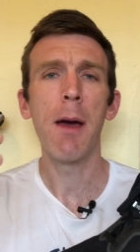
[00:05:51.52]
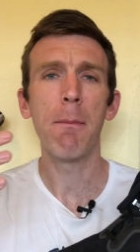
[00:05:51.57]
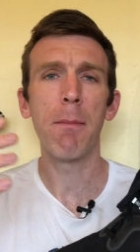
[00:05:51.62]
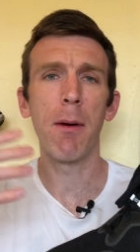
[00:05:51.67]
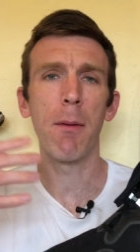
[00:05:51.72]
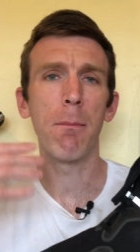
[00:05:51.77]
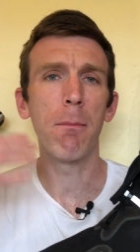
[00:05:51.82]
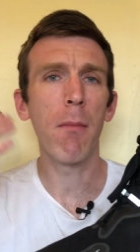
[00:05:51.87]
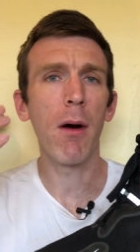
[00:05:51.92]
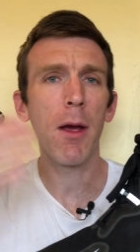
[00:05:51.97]

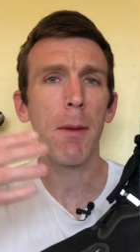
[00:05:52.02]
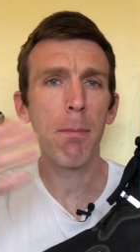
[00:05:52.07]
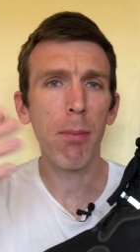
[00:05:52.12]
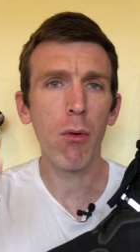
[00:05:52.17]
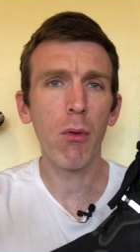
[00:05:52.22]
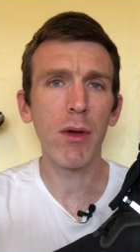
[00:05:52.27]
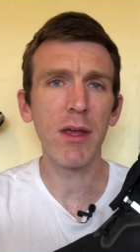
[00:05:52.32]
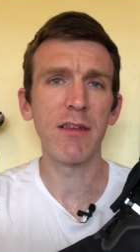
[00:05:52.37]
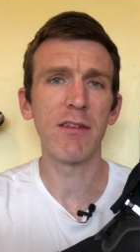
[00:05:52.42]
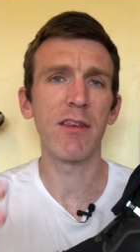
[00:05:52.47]
but my
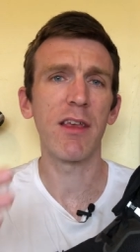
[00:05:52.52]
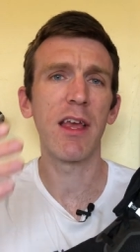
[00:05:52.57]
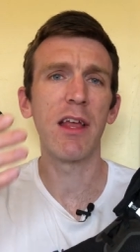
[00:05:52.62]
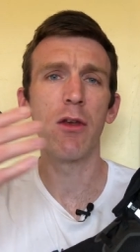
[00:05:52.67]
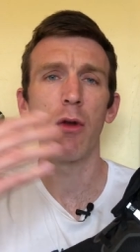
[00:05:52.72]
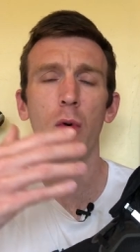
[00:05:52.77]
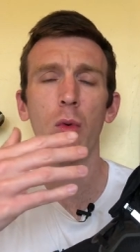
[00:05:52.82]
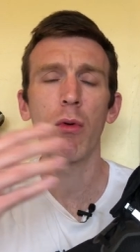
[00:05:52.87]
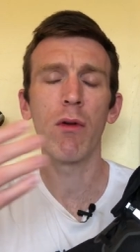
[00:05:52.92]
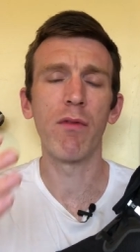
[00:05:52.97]
point
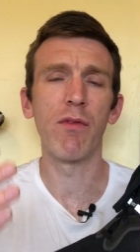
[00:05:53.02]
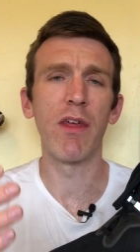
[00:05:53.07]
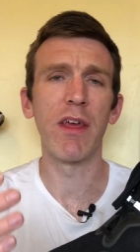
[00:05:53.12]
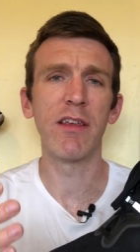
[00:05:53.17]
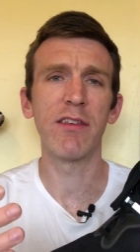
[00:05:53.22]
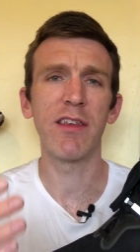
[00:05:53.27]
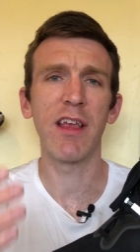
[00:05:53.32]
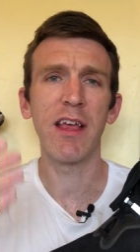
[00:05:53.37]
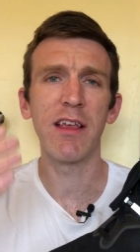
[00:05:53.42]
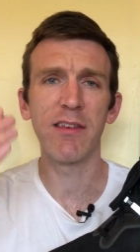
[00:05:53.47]
in all of
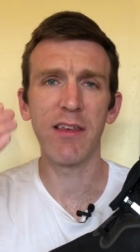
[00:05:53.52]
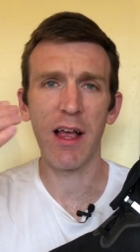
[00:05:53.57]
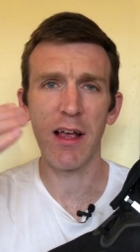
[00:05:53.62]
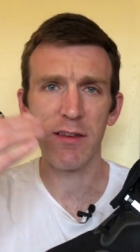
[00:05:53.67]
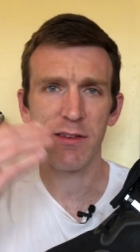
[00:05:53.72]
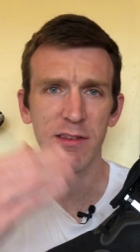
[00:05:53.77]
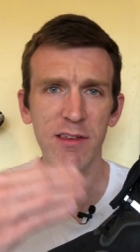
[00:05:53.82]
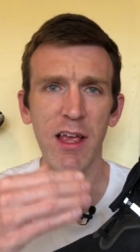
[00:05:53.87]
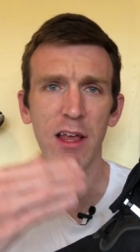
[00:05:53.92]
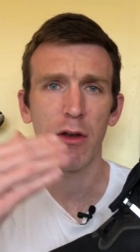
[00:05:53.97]
this is,
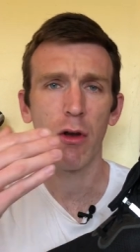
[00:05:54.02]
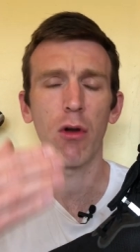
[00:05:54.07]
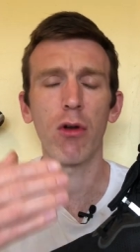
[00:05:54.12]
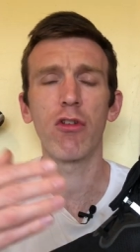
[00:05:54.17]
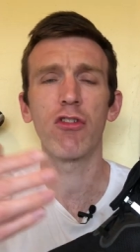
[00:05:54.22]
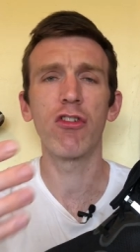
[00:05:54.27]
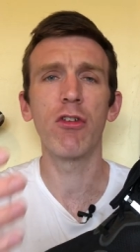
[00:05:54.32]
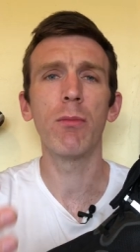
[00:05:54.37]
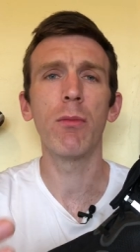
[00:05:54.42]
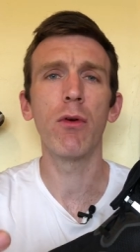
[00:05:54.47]
as
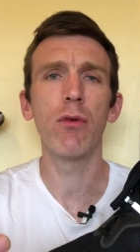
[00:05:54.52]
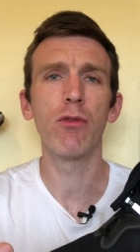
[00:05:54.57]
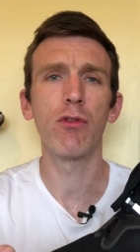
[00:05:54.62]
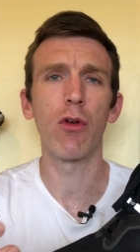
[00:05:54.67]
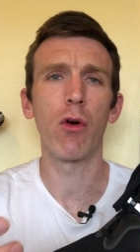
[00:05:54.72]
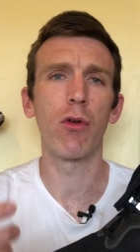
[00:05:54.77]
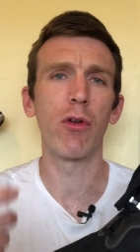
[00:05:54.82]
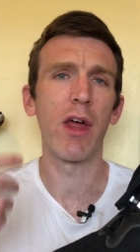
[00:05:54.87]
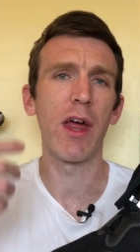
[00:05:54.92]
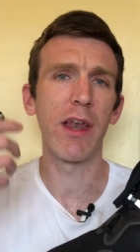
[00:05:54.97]
technology moves
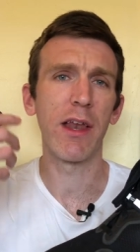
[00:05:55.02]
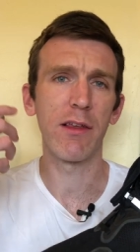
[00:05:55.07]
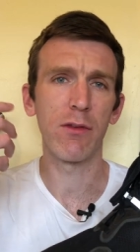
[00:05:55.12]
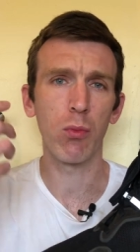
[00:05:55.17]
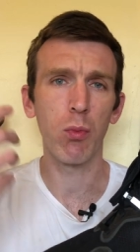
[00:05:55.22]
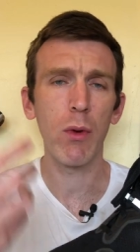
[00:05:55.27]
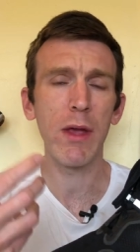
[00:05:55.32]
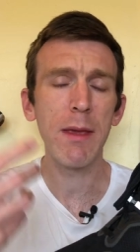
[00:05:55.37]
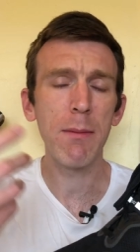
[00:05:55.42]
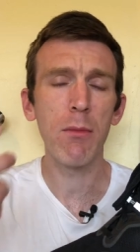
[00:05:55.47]
on and as
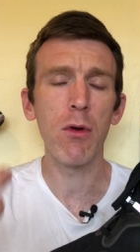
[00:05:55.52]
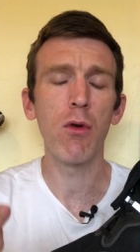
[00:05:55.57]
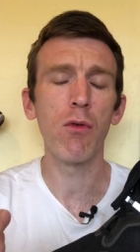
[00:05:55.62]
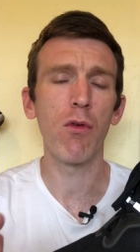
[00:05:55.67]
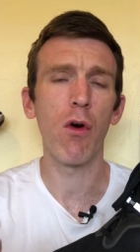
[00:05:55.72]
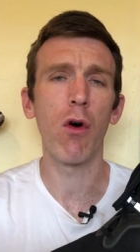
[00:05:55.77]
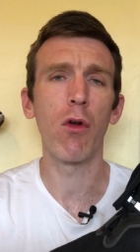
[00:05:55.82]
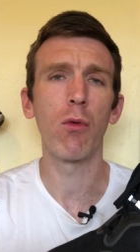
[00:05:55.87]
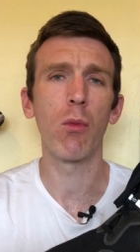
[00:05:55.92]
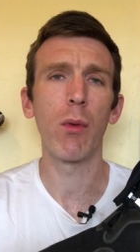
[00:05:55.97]
we
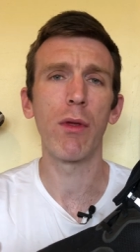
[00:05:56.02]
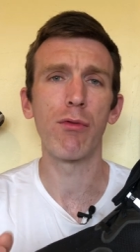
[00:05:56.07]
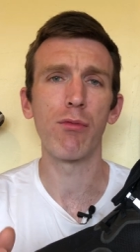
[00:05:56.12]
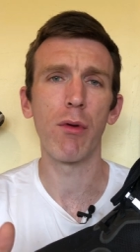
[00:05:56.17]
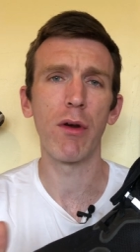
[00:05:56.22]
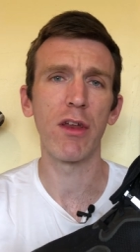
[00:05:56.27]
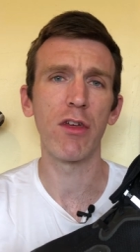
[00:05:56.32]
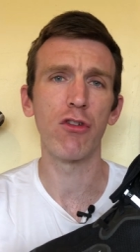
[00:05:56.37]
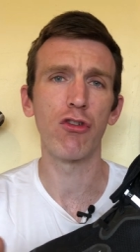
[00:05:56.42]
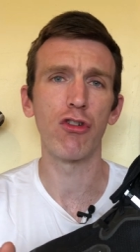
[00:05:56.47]
move on with
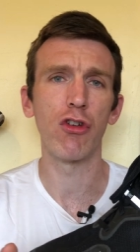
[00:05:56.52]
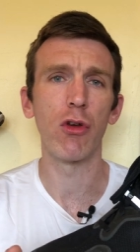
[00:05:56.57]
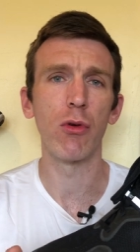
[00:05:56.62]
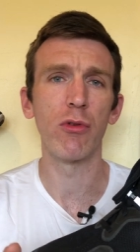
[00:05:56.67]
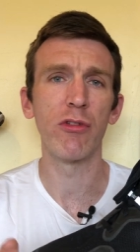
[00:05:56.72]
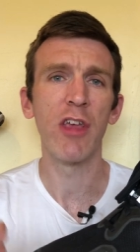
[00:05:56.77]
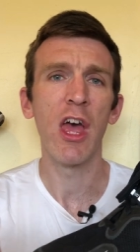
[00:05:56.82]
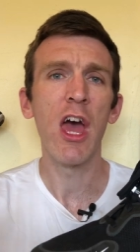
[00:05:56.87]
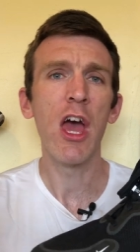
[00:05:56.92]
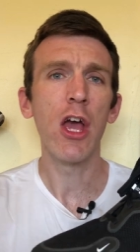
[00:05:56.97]
running
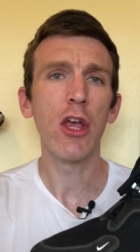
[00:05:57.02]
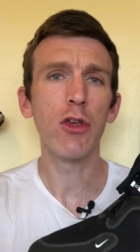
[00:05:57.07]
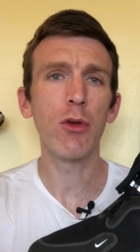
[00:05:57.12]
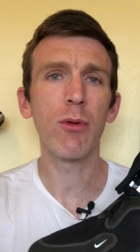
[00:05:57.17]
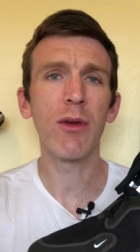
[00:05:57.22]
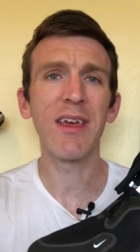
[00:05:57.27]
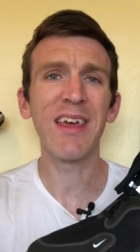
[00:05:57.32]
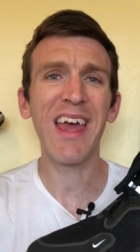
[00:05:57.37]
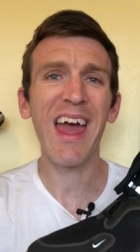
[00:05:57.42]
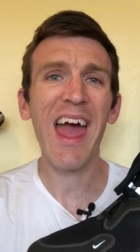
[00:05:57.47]
shoes, you
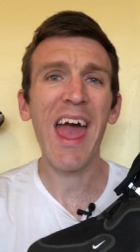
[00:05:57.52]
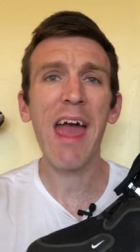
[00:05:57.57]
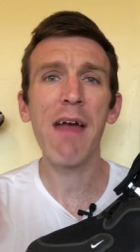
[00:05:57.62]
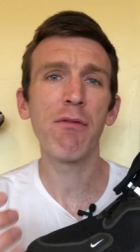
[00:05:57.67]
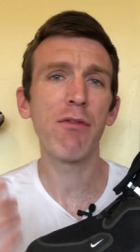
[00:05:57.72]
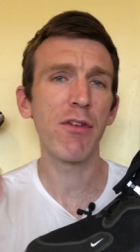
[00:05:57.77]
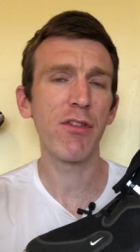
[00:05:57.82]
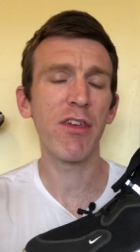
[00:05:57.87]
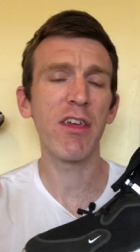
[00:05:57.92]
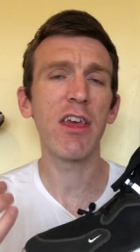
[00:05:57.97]
can get
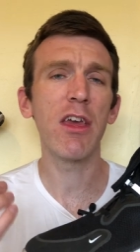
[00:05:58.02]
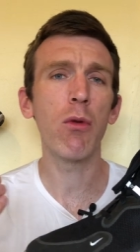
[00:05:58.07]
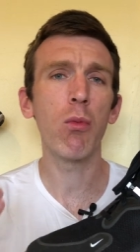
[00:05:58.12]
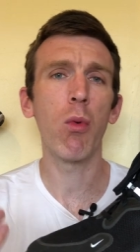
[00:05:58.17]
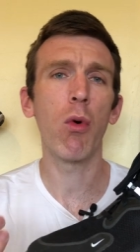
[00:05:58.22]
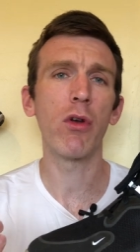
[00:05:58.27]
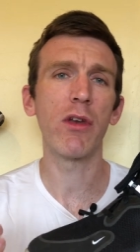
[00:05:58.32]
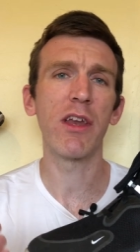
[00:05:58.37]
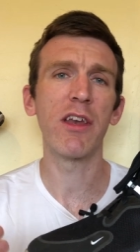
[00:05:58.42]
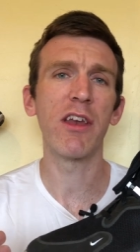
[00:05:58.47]
everything you
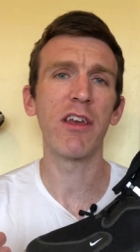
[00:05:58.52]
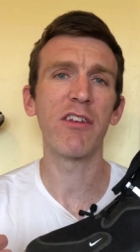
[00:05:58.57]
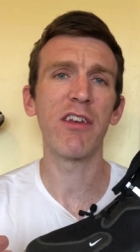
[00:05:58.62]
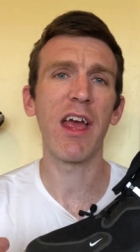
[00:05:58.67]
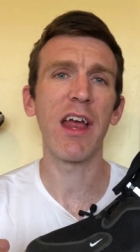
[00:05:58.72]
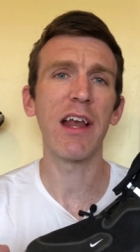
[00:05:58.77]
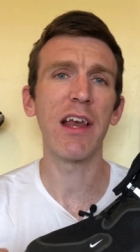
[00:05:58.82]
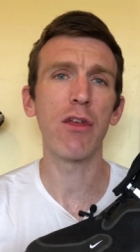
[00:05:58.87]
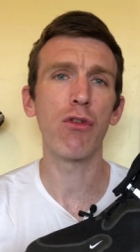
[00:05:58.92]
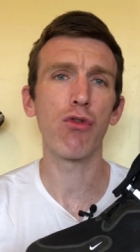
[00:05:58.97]
want in a
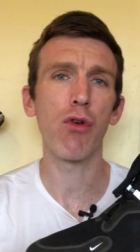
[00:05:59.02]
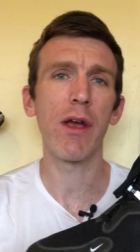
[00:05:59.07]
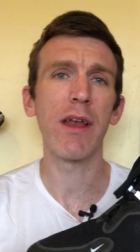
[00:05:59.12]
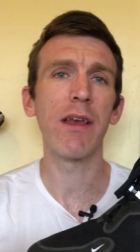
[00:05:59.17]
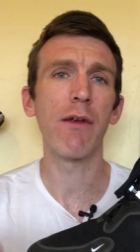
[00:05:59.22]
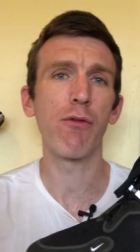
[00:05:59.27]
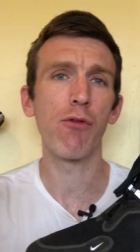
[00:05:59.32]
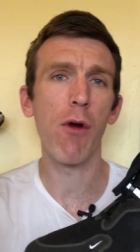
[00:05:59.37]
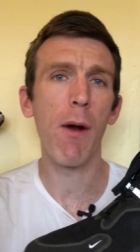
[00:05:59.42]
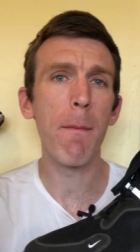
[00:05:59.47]
daily
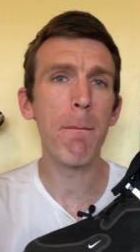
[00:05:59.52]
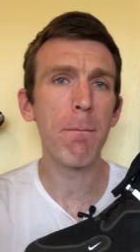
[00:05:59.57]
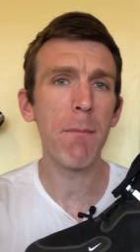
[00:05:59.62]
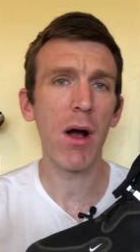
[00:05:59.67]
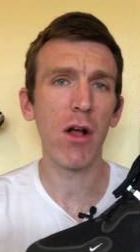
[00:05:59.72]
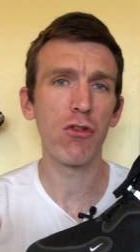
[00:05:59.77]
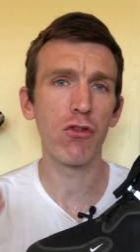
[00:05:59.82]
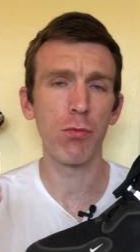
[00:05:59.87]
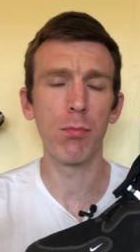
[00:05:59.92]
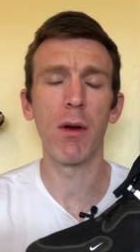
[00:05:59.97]
trainer for a
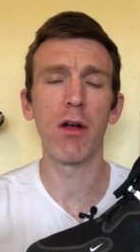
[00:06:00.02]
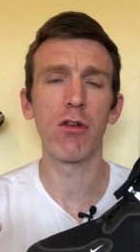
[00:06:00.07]
much